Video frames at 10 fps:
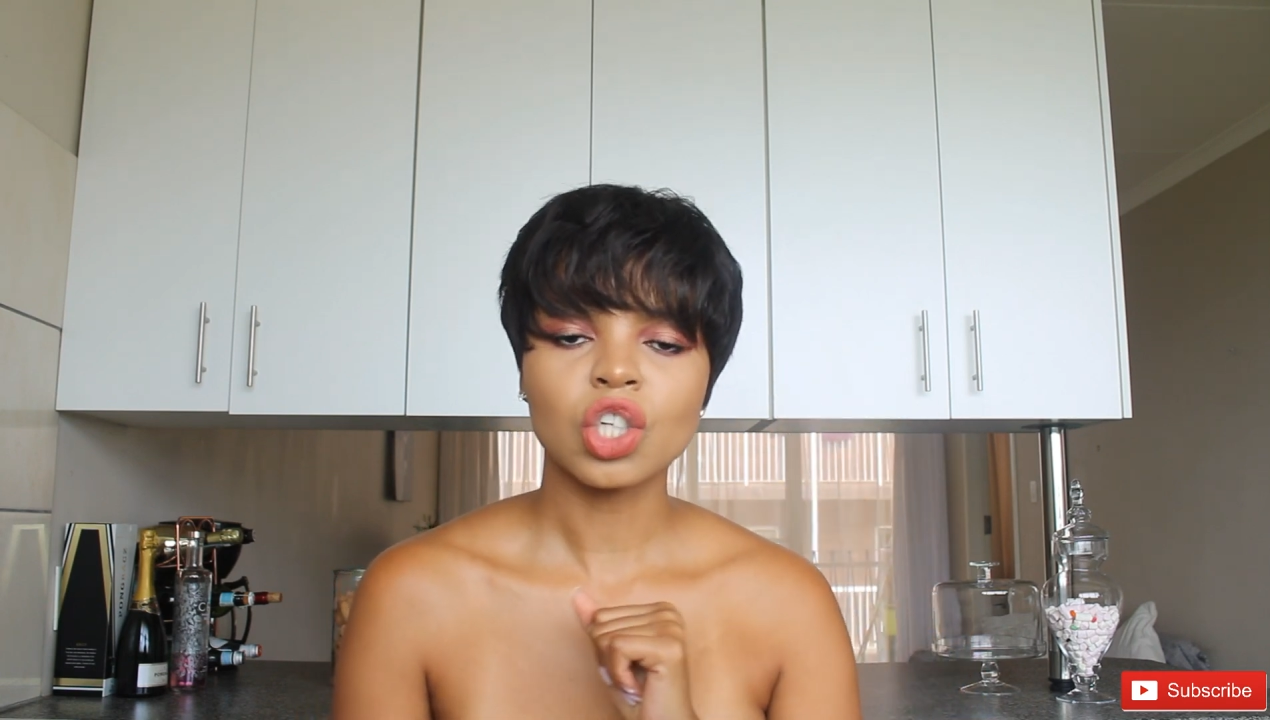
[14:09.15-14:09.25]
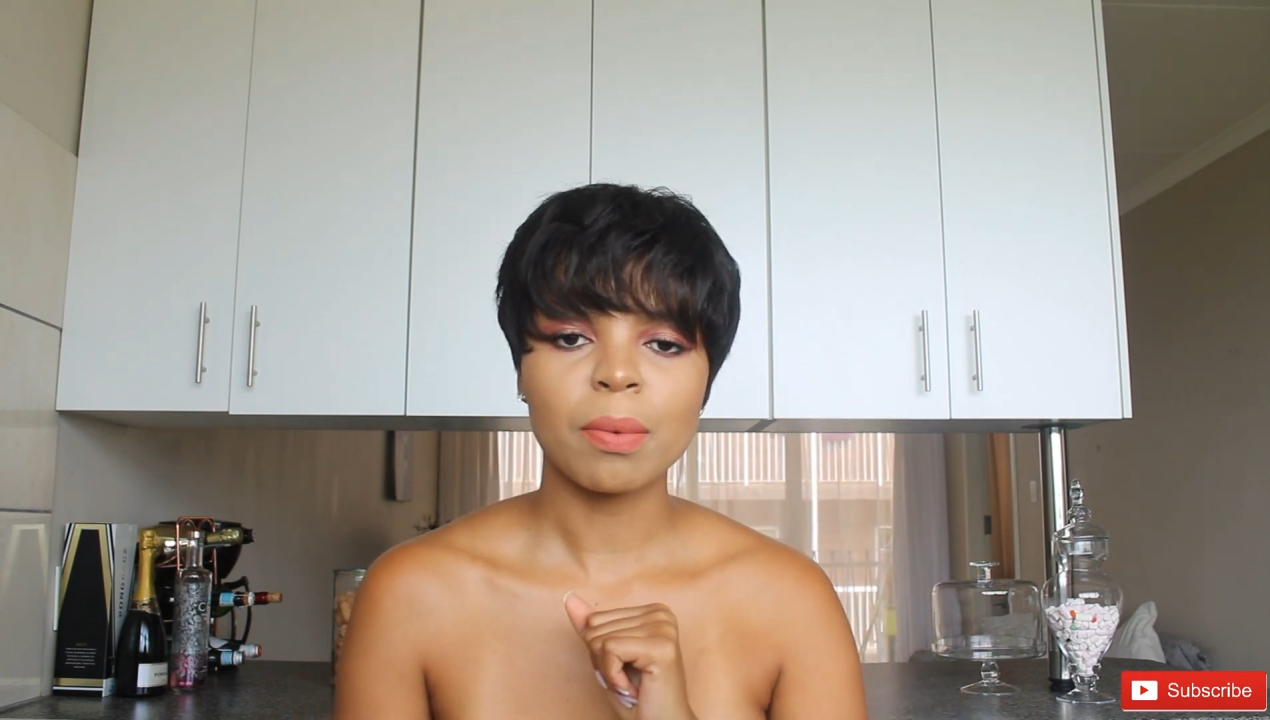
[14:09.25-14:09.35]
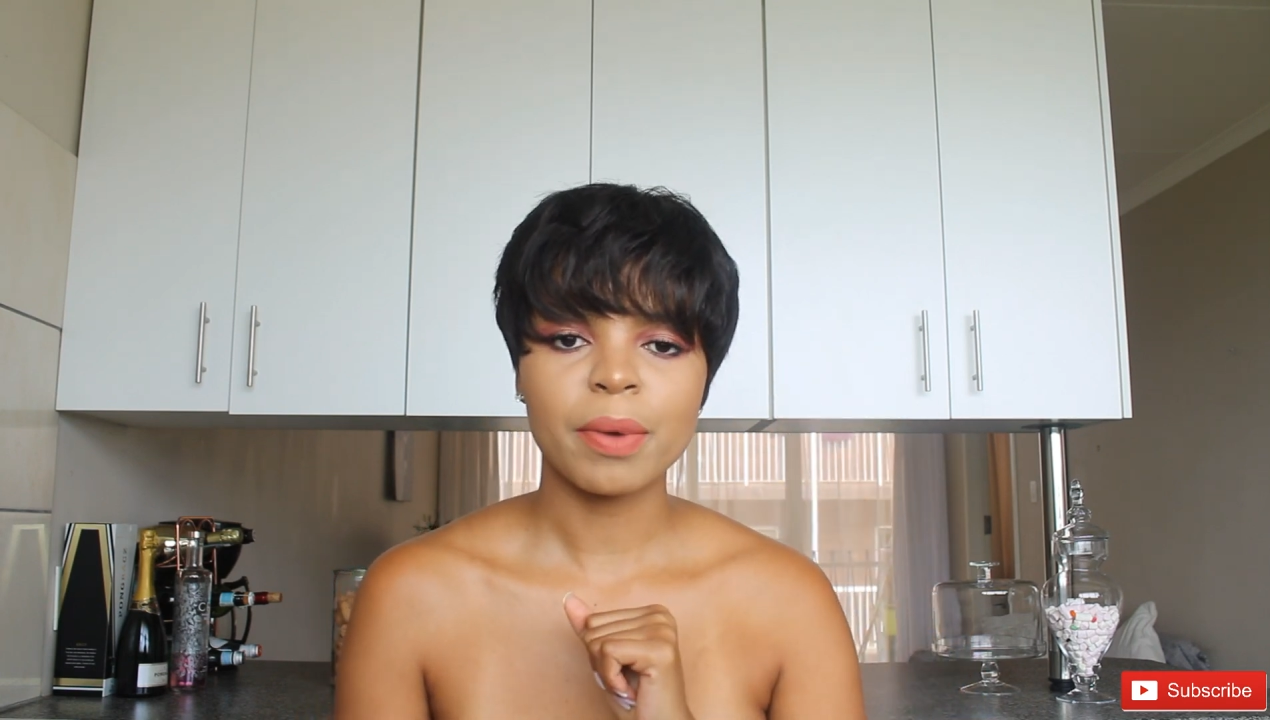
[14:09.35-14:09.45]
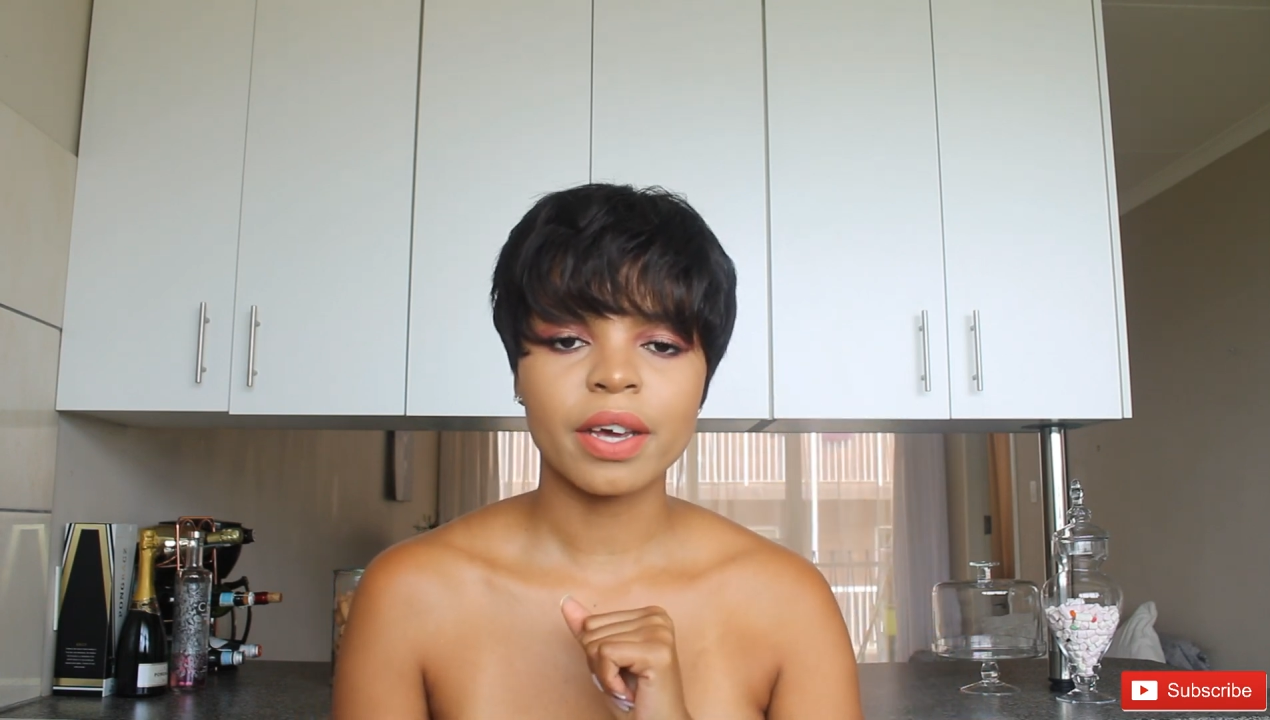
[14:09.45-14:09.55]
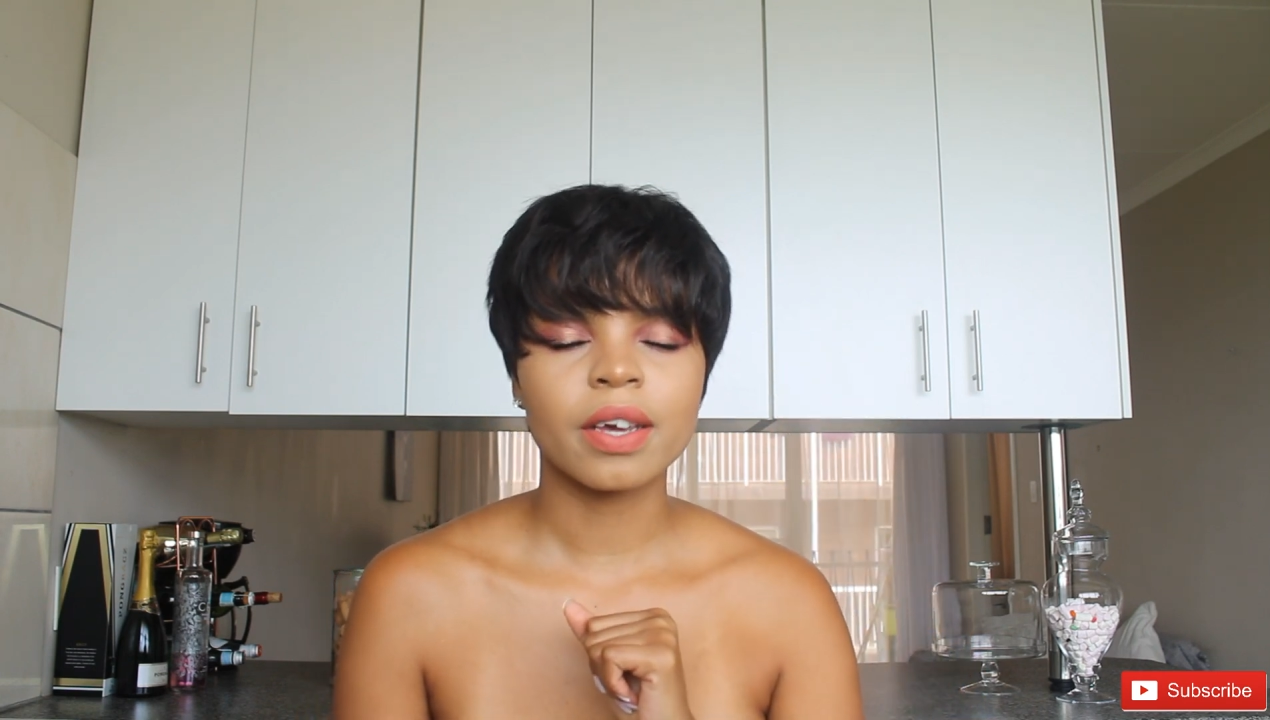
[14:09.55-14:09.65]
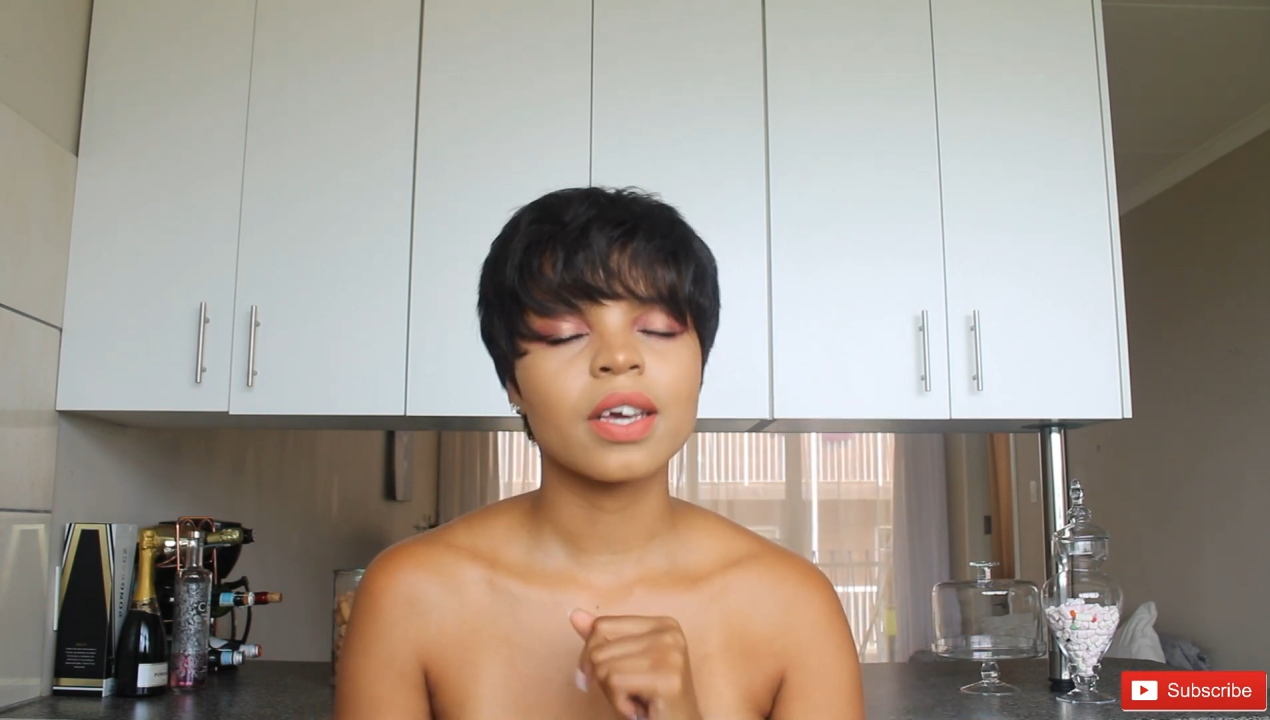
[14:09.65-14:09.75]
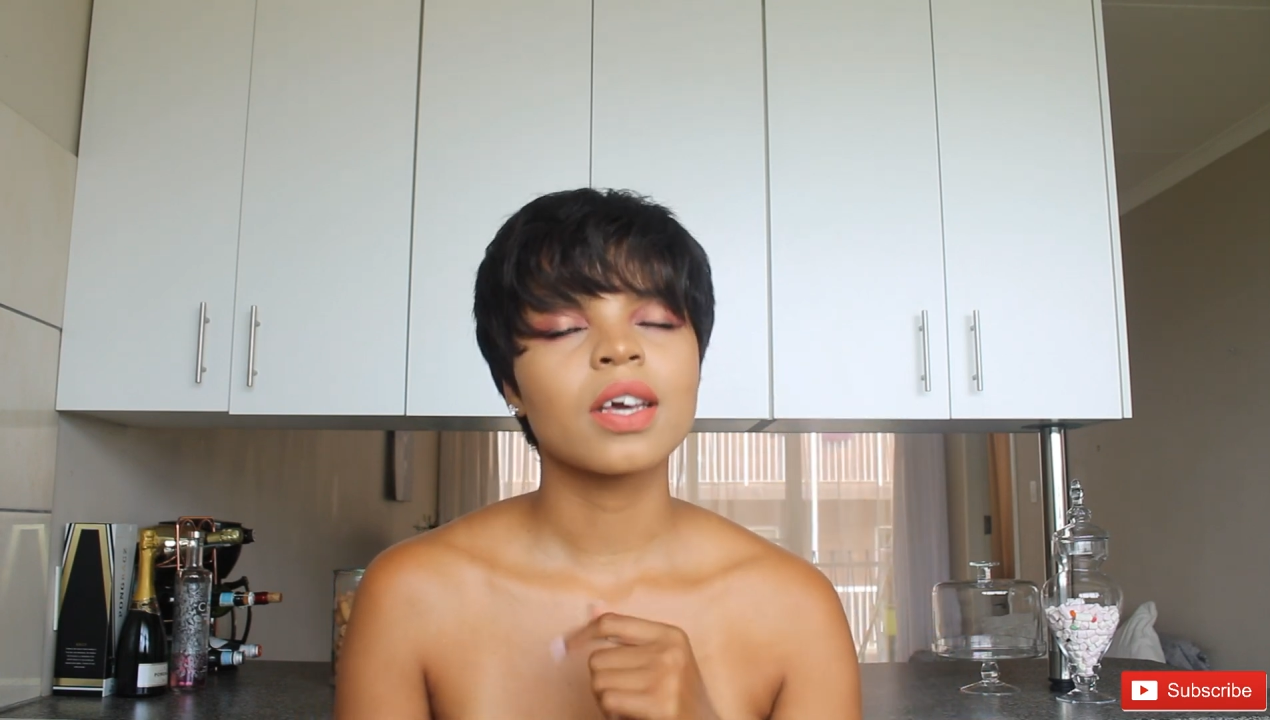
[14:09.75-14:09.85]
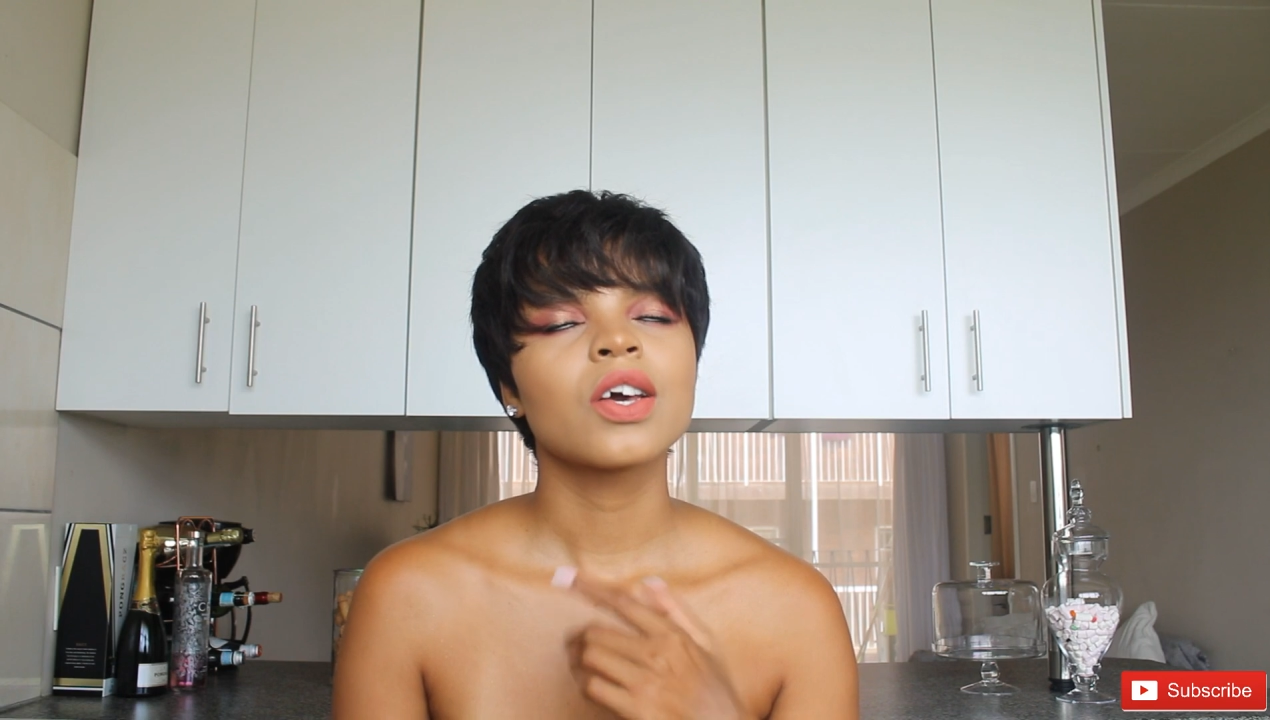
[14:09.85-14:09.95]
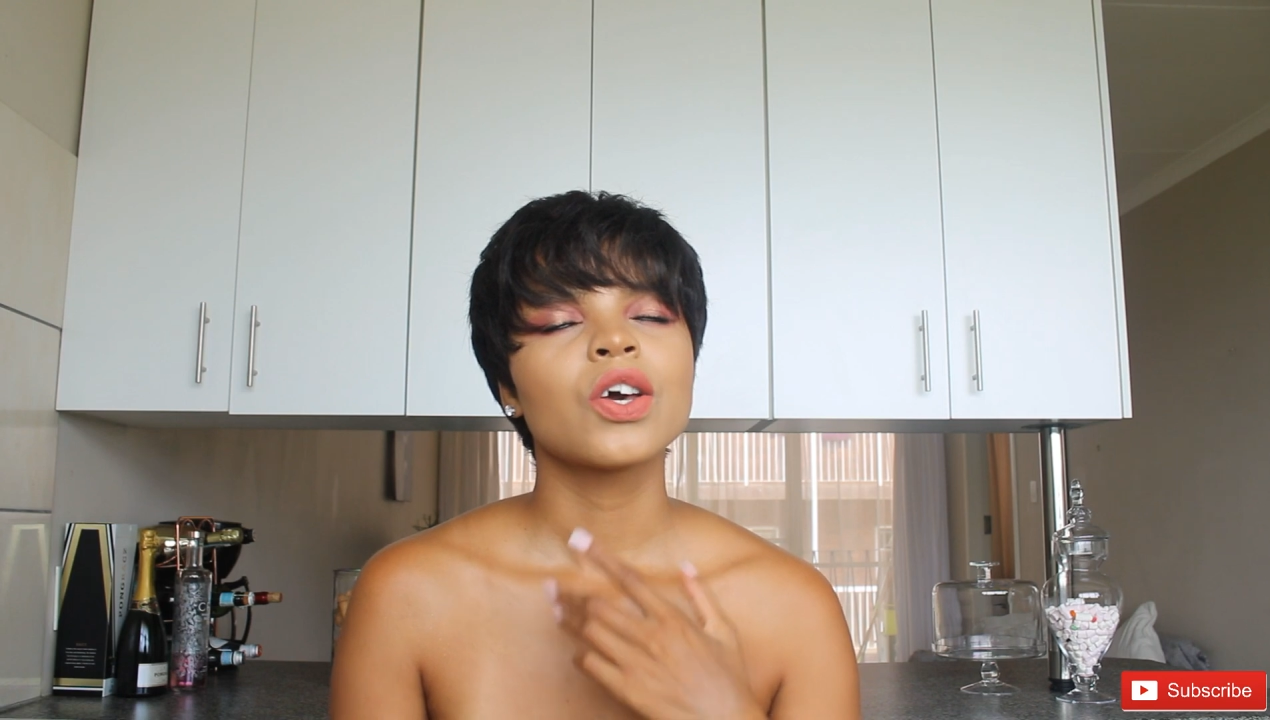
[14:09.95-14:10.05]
shopping.